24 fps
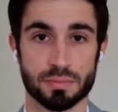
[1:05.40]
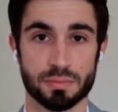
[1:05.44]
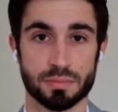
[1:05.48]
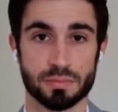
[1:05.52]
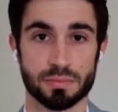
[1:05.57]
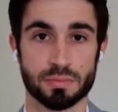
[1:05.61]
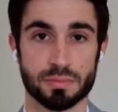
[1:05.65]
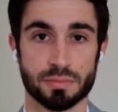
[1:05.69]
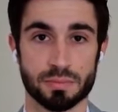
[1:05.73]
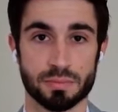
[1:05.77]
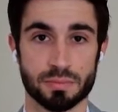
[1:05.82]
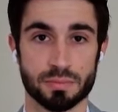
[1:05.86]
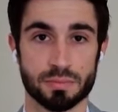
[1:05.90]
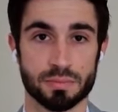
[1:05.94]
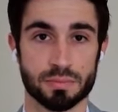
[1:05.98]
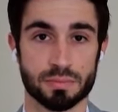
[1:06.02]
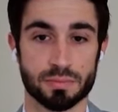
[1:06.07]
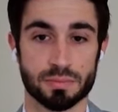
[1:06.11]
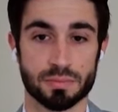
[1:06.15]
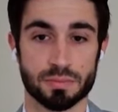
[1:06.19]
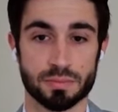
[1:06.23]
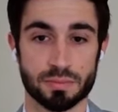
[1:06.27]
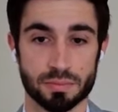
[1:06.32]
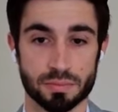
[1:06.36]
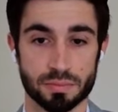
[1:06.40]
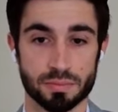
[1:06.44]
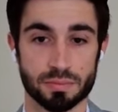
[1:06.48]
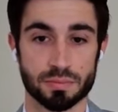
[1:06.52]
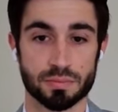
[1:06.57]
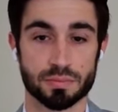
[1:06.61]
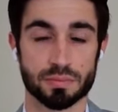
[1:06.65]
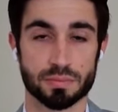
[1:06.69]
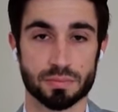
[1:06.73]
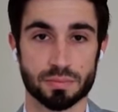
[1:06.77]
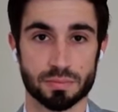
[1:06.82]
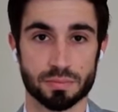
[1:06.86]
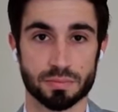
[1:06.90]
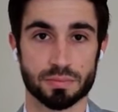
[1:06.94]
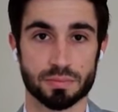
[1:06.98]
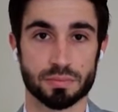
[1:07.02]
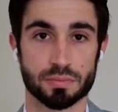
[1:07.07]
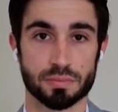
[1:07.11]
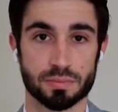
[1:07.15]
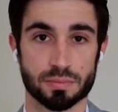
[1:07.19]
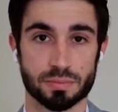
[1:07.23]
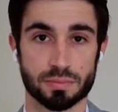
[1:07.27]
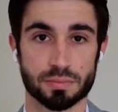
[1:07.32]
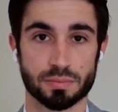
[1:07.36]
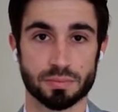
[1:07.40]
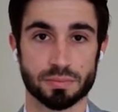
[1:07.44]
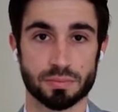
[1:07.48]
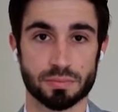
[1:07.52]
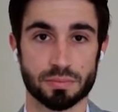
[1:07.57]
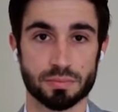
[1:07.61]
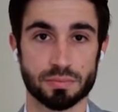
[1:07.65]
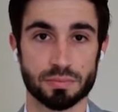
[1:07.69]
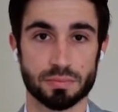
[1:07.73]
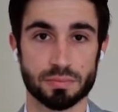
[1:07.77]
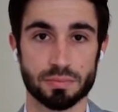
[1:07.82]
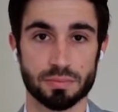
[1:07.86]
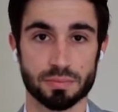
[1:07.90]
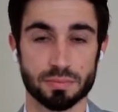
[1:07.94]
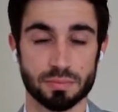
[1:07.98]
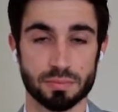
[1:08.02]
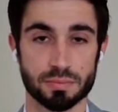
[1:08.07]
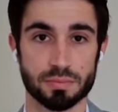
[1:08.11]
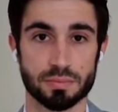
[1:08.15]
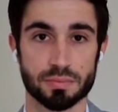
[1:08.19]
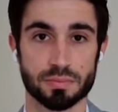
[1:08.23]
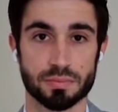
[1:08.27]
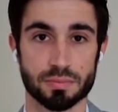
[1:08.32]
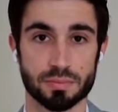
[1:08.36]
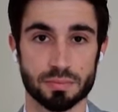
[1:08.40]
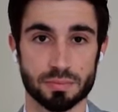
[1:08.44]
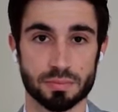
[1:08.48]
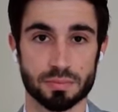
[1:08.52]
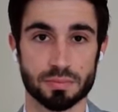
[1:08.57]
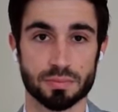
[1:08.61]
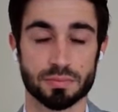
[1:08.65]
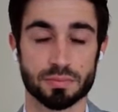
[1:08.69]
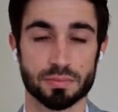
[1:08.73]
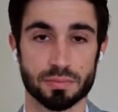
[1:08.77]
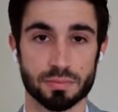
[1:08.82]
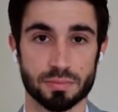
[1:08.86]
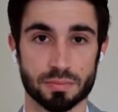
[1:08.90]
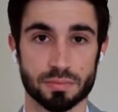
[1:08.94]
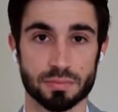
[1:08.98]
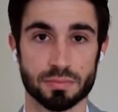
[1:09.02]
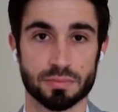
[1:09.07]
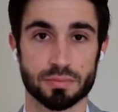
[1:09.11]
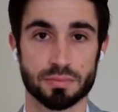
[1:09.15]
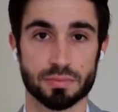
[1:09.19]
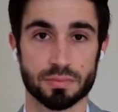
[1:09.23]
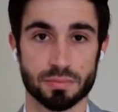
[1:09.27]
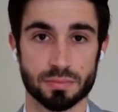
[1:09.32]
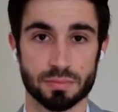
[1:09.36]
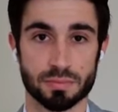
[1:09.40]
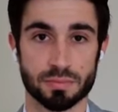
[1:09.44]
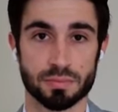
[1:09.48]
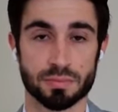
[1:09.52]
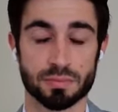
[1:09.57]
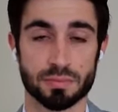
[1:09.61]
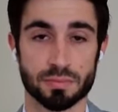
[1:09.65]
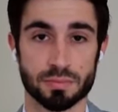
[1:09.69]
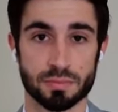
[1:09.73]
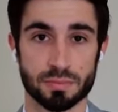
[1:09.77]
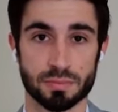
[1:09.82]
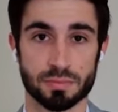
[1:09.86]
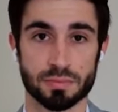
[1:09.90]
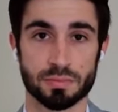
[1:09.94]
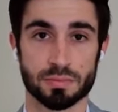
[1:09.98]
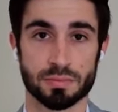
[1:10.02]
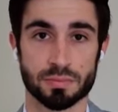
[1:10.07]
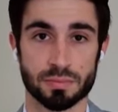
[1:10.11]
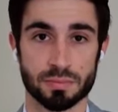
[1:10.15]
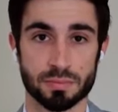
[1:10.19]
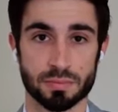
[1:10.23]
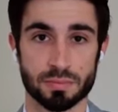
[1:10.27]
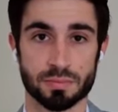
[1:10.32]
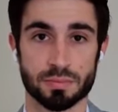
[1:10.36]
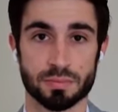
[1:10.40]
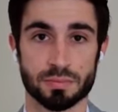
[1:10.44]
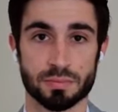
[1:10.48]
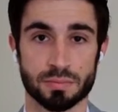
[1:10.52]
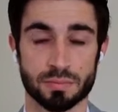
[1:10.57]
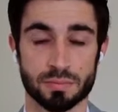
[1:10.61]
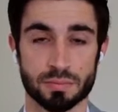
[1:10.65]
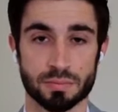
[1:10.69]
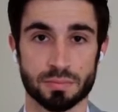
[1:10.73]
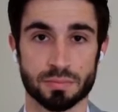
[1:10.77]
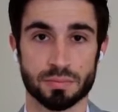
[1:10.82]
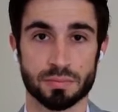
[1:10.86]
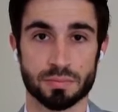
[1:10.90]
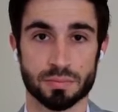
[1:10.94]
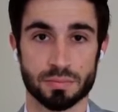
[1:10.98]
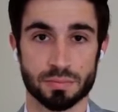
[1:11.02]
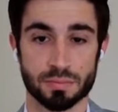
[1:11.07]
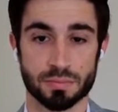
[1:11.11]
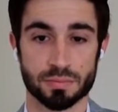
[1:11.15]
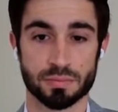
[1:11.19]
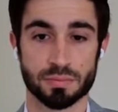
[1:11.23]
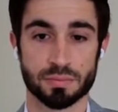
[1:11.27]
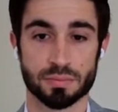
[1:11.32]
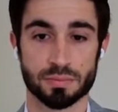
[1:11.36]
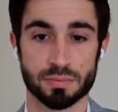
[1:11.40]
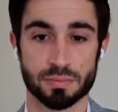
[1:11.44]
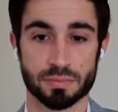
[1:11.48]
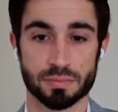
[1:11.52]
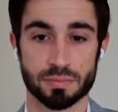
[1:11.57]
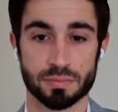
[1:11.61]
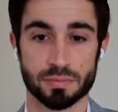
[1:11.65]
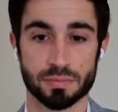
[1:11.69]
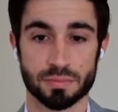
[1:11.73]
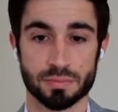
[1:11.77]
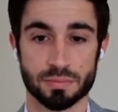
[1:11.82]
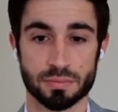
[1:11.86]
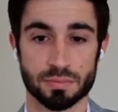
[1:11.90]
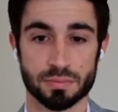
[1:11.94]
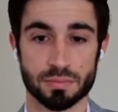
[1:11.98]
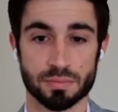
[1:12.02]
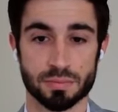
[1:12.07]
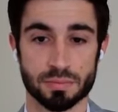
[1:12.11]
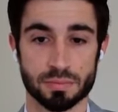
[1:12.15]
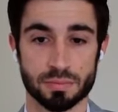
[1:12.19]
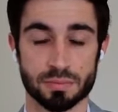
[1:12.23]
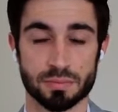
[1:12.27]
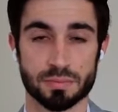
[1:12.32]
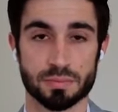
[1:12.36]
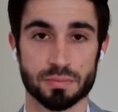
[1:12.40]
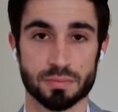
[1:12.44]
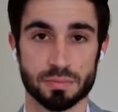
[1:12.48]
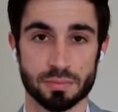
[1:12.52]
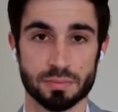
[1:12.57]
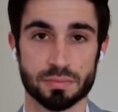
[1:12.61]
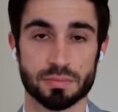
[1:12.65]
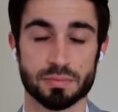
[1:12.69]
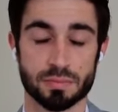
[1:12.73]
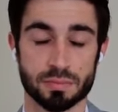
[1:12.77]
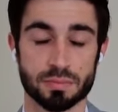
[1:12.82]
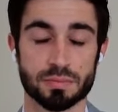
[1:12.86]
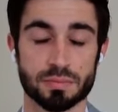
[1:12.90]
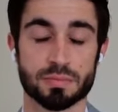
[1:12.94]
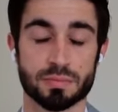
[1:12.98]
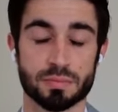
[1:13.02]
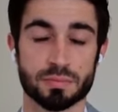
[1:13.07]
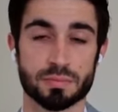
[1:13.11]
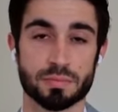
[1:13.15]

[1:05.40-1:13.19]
This person isn't speaking.